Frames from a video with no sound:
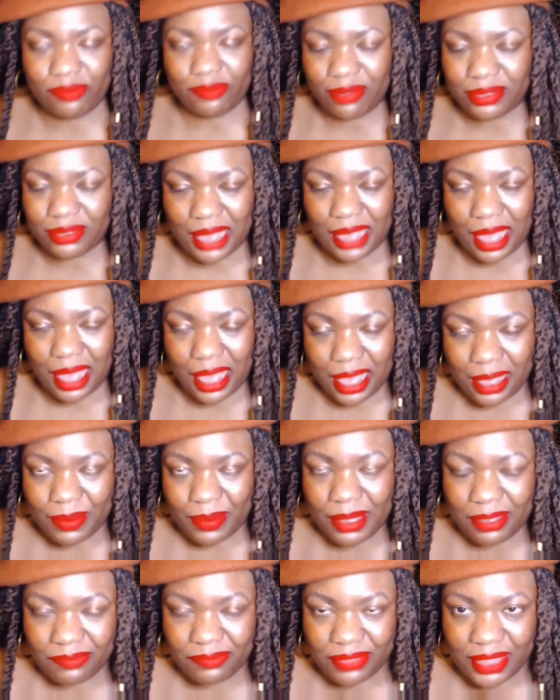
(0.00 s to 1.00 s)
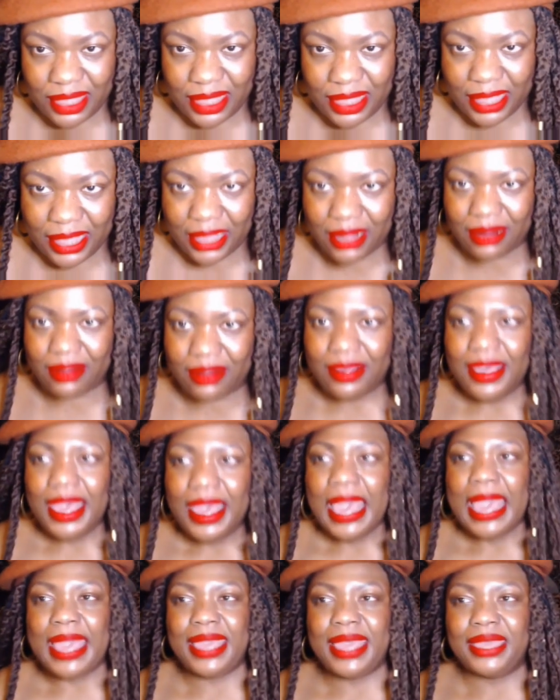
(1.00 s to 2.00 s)
time of the year.
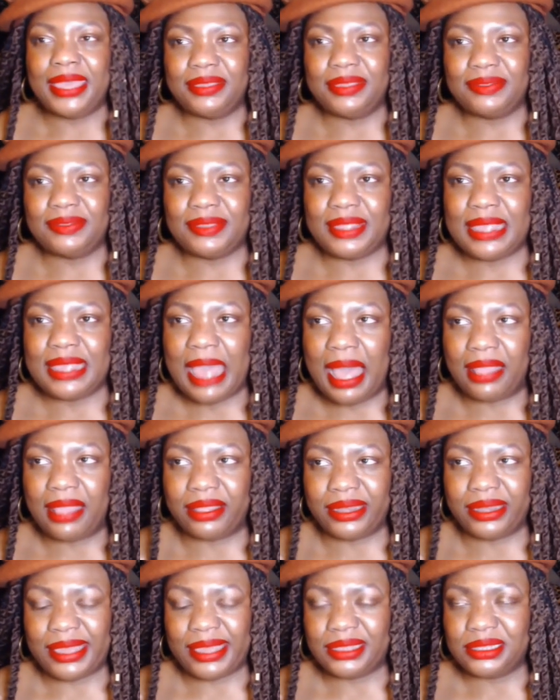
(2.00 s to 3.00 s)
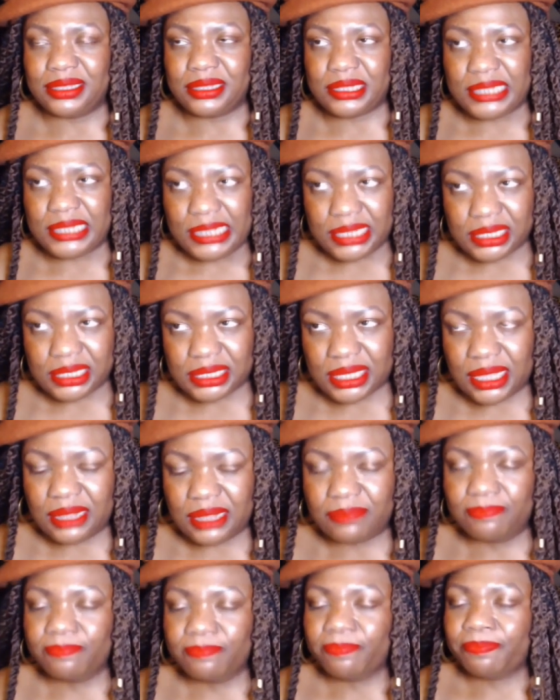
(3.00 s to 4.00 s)
It is the holiday
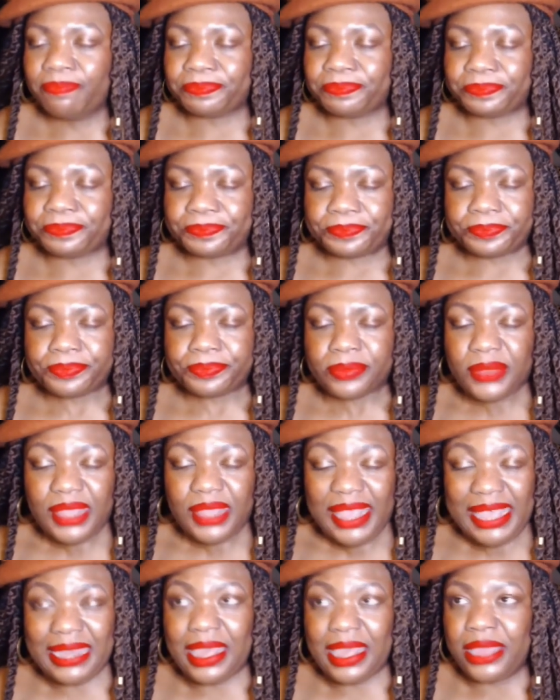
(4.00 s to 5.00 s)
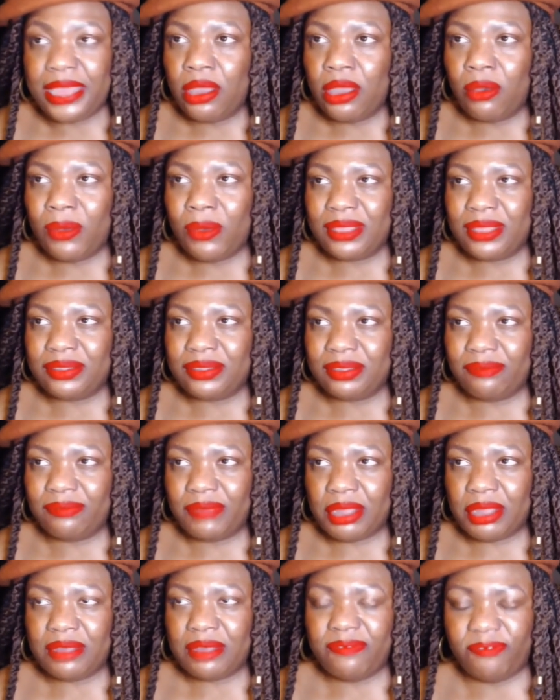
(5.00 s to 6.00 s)
season. And I know it's a
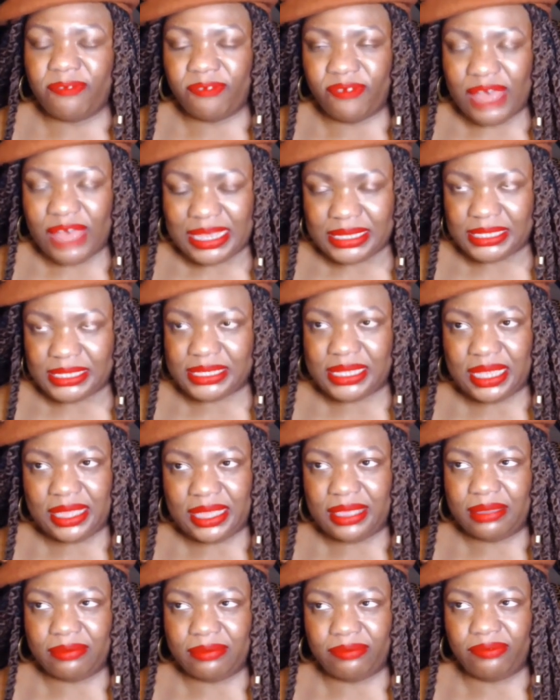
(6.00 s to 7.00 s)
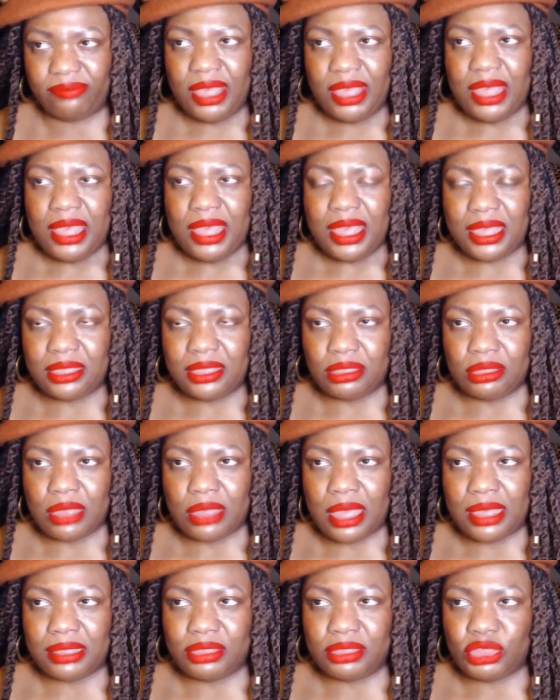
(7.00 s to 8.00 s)
very festive and,
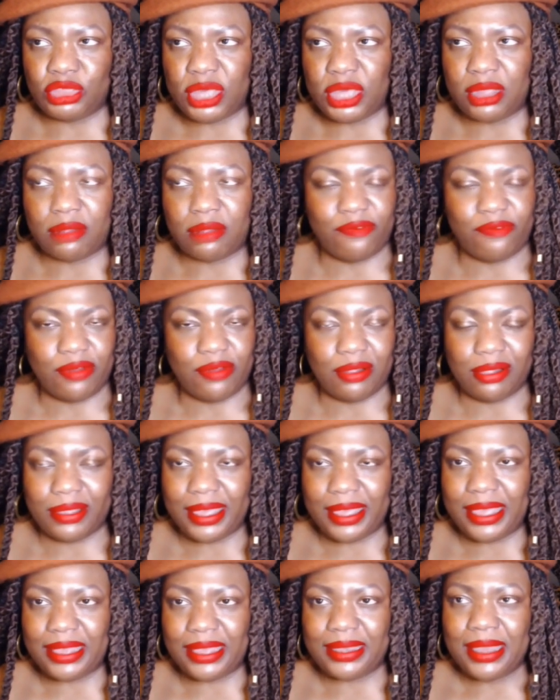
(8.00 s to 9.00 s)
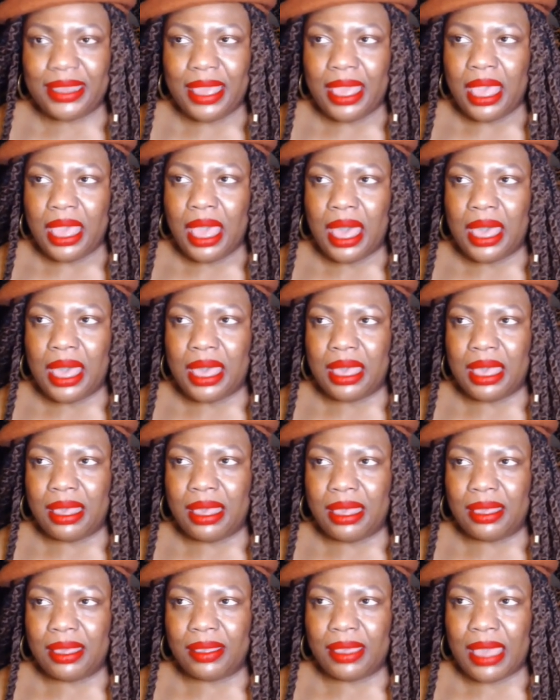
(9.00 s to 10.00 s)
and cheerful and
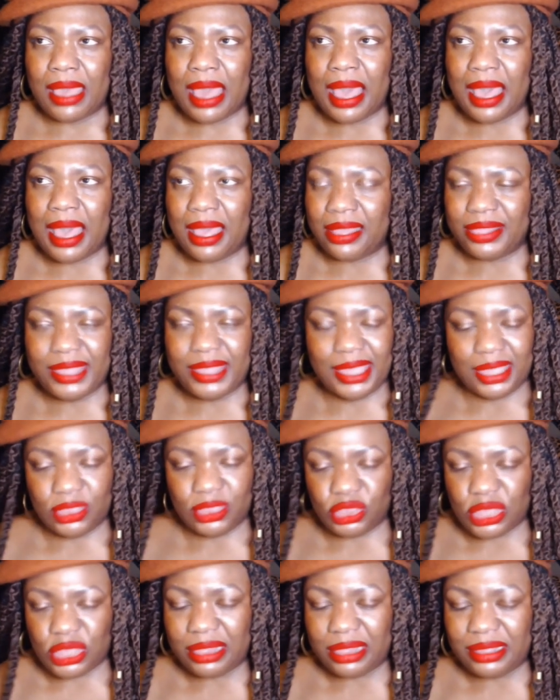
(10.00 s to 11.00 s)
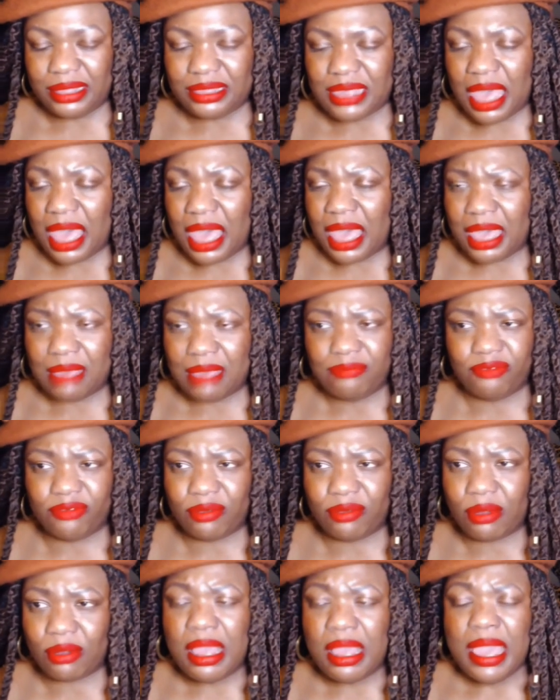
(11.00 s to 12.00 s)
uh, holly and jolly time
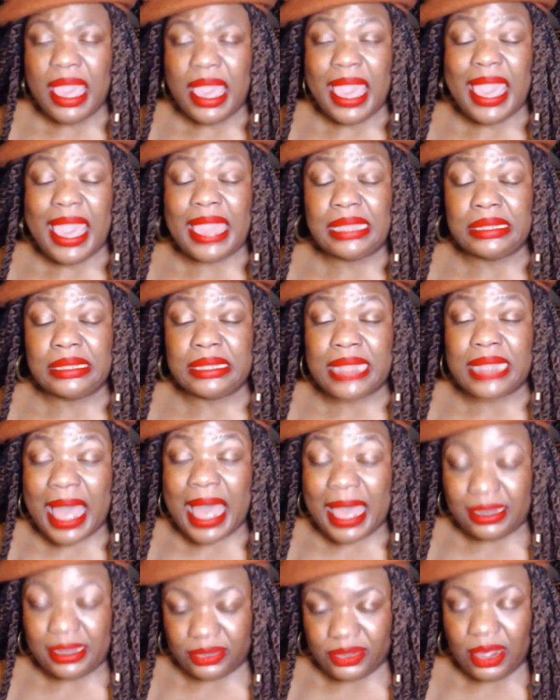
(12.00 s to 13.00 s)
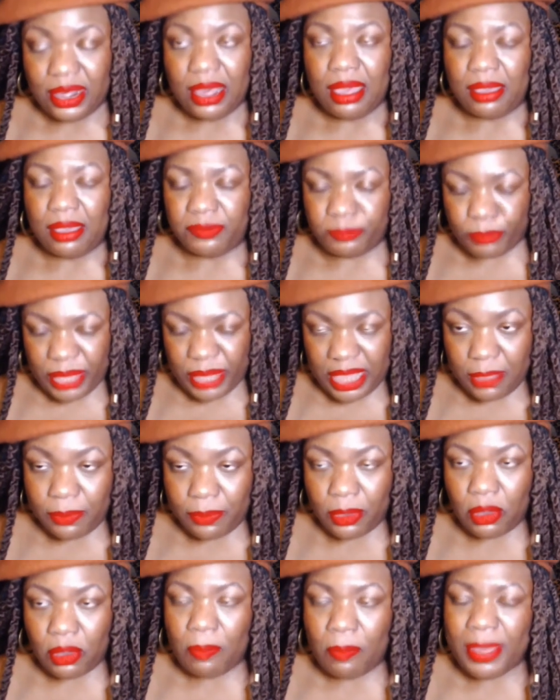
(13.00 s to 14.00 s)
for a lot of
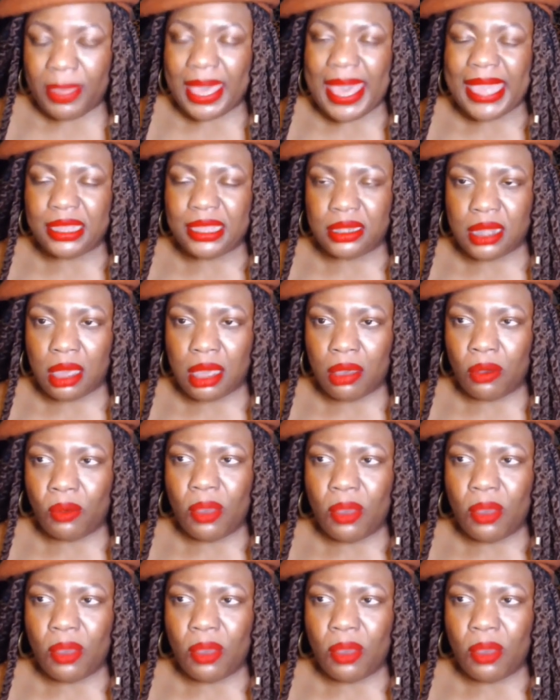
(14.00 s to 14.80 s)
people, but I know